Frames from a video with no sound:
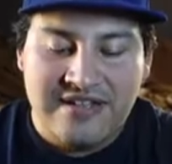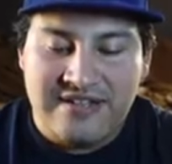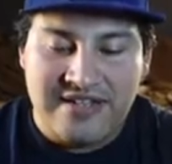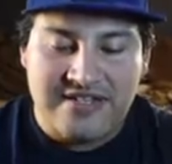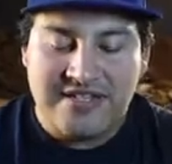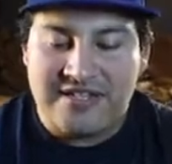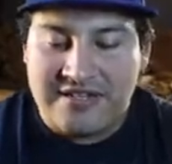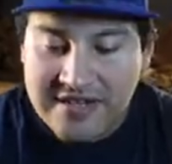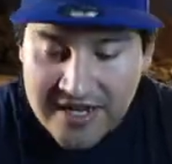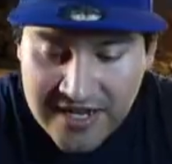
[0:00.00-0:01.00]
Let's
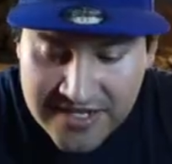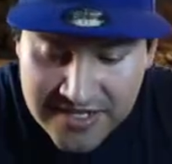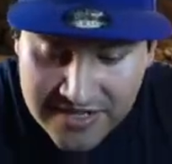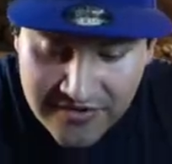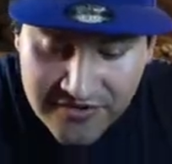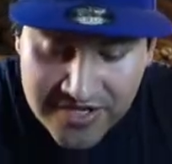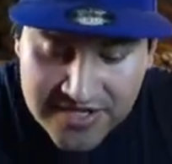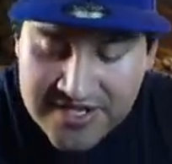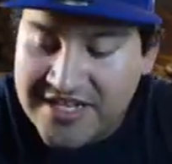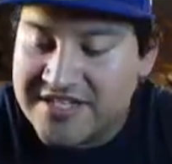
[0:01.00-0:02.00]
see. Any
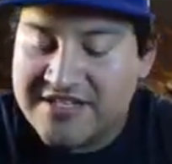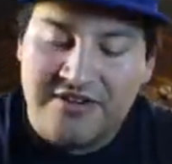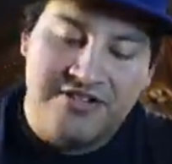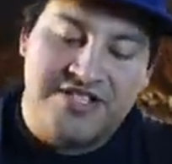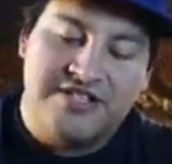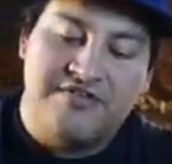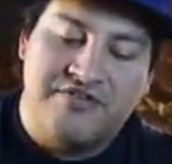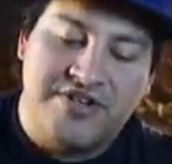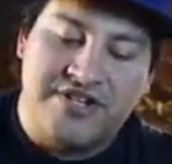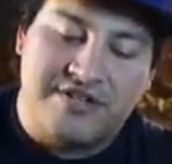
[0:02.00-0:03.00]
silvering? Yes, there is
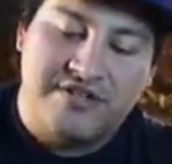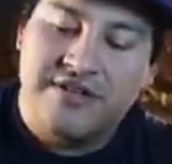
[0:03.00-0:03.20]
silvering.